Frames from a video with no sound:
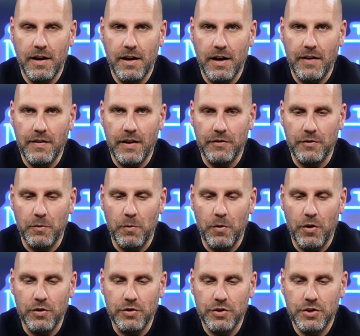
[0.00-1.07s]
that's the
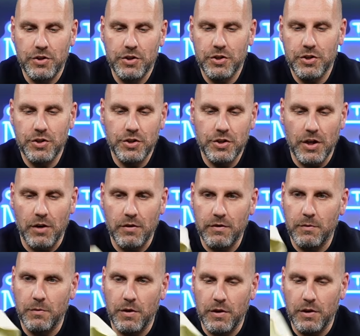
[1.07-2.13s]
watch. Oh,
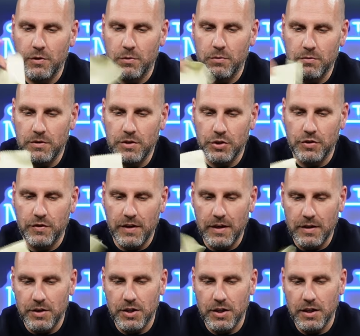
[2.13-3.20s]
I've got the little tissue
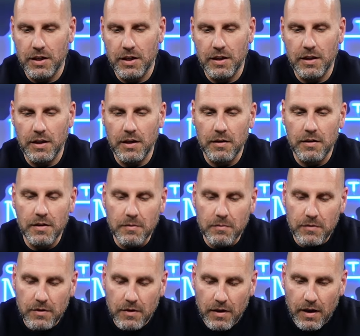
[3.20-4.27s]
thingy jiggy in there.
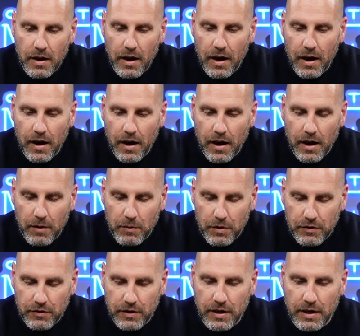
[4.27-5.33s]
Where
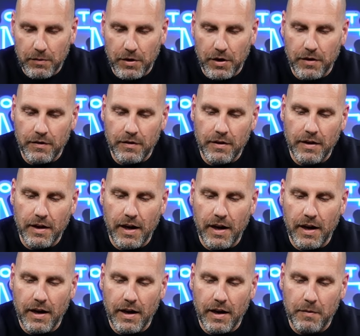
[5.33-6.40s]
is it? Here we go.
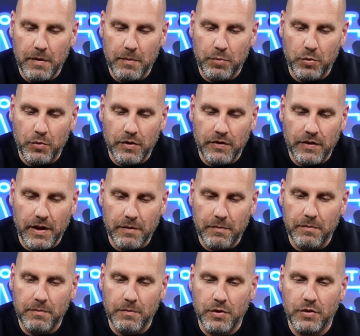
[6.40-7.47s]
I'm gonna pull this out
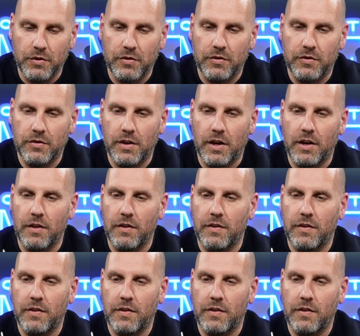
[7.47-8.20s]
because I don't